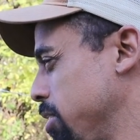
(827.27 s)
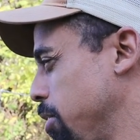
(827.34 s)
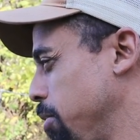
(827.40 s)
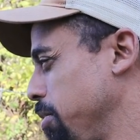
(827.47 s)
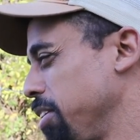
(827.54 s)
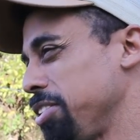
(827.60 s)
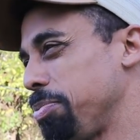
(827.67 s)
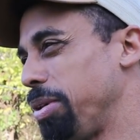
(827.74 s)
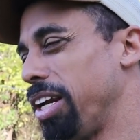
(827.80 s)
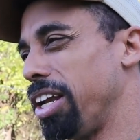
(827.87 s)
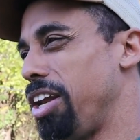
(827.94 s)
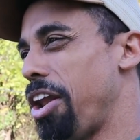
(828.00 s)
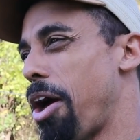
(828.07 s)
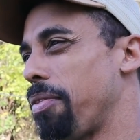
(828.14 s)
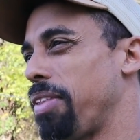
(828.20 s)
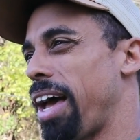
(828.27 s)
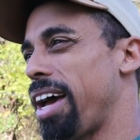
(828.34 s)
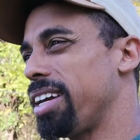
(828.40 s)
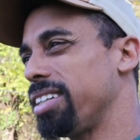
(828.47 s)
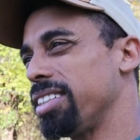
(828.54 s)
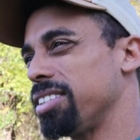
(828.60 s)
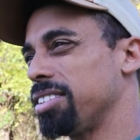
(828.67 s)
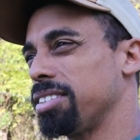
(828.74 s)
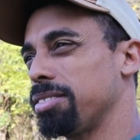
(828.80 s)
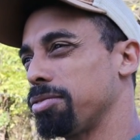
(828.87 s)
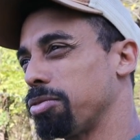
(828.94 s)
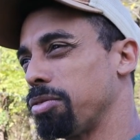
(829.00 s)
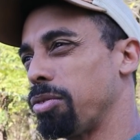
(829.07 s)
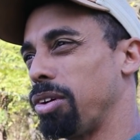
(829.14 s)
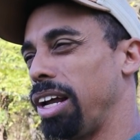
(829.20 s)
So there's been a nut that is
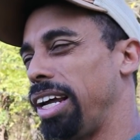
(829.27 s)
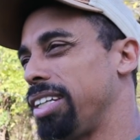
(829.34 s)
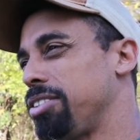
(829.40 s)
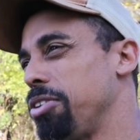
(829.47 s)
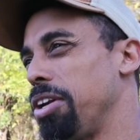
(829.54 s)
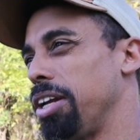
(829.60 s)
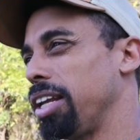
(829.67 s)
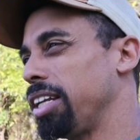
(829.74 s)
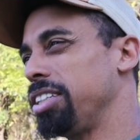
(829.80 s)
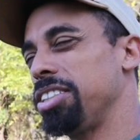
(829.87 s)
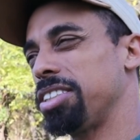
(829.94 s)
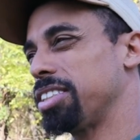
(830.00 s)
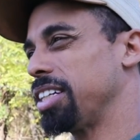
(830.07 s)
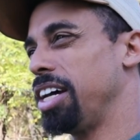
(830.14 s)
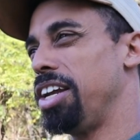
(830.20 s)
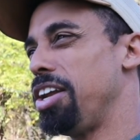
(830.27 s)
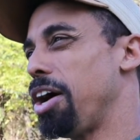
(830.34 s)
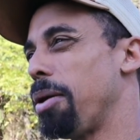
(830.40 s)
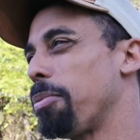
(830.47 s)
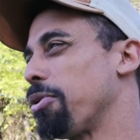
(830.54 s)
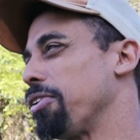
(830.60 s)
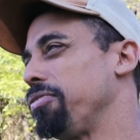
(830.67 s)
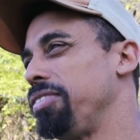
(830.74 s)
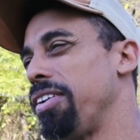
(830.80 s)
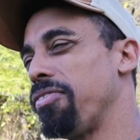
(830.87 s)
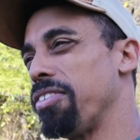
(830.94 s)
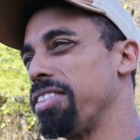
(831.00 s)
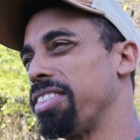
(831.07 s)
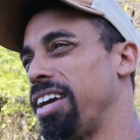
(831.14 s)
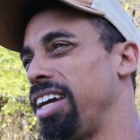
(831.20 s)
related to a, just a number of
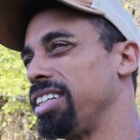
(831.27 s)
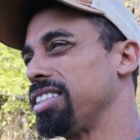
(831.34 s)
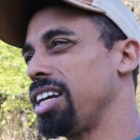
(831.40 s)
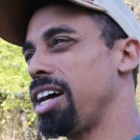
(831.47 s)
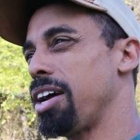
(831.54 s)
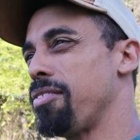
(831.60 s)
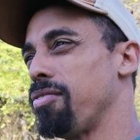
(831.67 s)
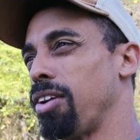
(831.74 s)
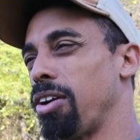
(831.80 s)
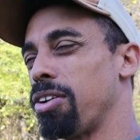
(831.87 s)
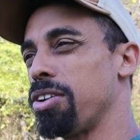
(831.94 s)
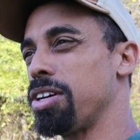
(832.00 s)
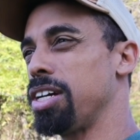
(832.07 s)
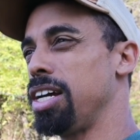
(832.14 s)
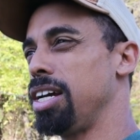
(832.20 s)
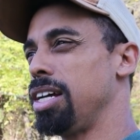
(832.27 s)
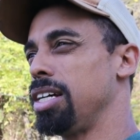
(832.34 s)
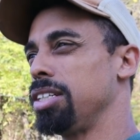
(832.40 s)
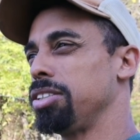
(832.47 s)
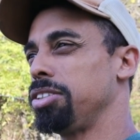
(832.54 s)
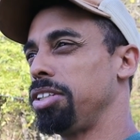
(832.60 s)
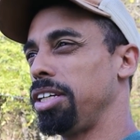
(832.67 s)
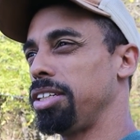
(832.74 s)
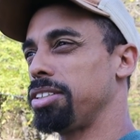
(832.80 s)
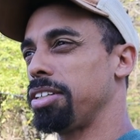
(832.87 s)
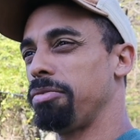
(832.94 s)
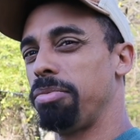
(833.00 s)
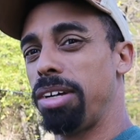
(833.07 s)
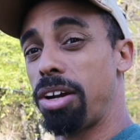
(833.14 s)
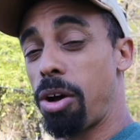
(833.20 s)
different things that I have learned since
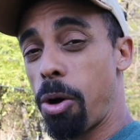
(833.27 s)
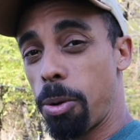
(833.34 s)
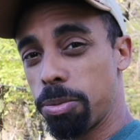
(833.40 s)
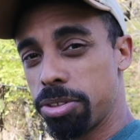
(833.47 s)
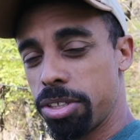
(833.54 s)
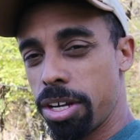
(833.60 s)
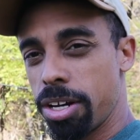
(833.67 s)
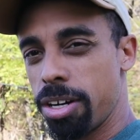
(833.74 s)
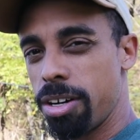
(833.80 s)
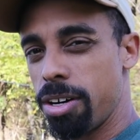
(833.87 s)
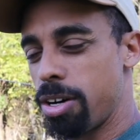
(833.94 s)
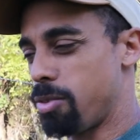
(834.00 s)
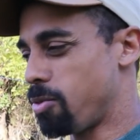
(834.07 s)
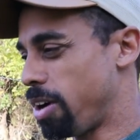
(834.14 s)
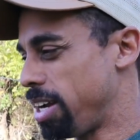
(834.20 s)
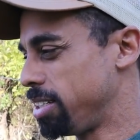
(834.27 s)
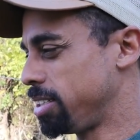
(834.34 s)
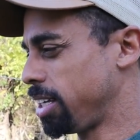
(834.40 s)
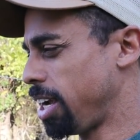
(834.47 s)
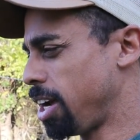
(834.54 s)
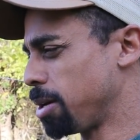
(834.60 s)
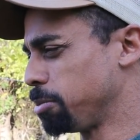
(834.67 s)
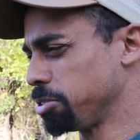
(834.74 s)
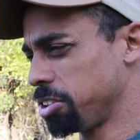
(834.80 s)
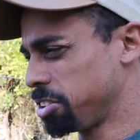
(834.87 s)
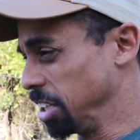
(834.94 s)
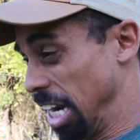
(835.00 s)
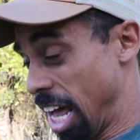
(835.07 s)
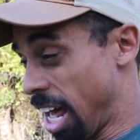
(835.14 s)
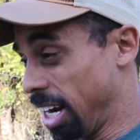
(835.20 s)
I've been a homesteader and raising animals.
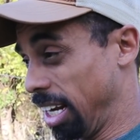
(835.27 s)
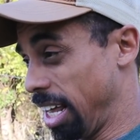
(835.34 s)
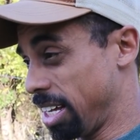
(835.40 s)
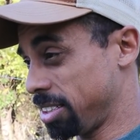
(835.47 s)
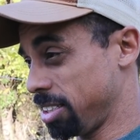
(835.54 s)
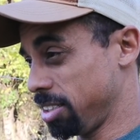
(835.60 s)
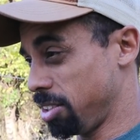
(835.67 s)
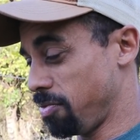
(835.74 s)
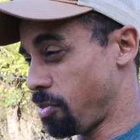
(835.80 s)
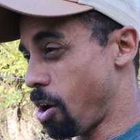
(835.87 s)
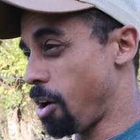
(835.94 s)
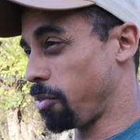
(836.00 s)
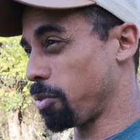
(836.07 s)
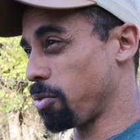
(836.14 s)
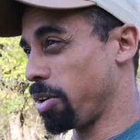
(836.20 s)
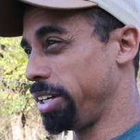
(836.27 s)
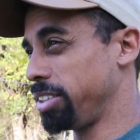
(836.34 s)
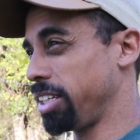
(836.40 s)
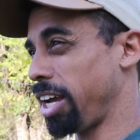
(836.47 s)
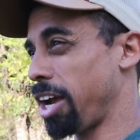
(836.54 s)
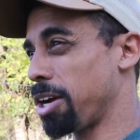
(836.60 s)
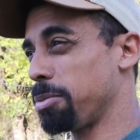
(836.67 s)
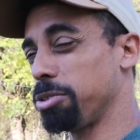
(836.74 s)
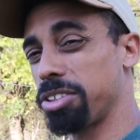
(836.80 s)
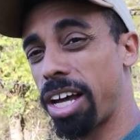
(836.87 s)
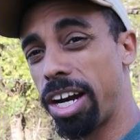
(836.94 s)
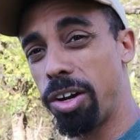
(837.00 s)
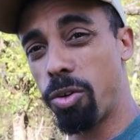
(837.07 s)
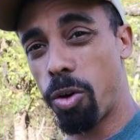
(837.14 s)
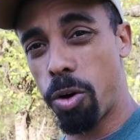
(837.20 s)
There's a lot of lessons involved with raising animals.
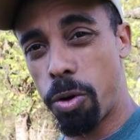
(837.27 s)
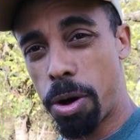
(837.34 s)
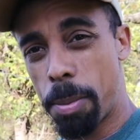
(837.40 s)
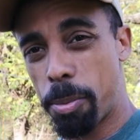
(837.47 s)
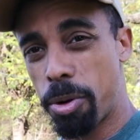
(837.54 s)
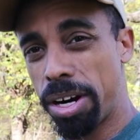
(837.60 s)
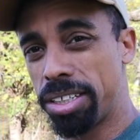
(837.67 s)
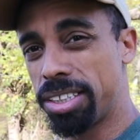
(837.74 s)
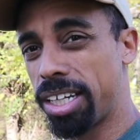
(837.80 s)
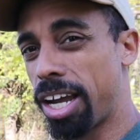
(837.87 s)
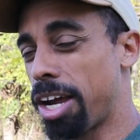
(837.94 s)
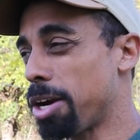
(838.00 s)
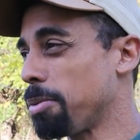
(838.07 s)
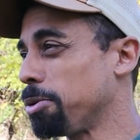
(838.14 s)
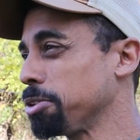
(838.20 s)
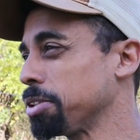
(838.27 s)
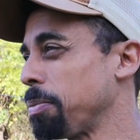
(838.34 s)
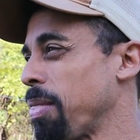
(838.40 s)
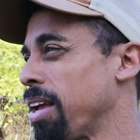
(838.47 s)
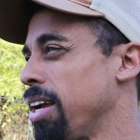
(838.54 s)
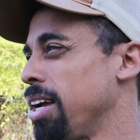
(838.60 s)
I didn't grow up raising animals.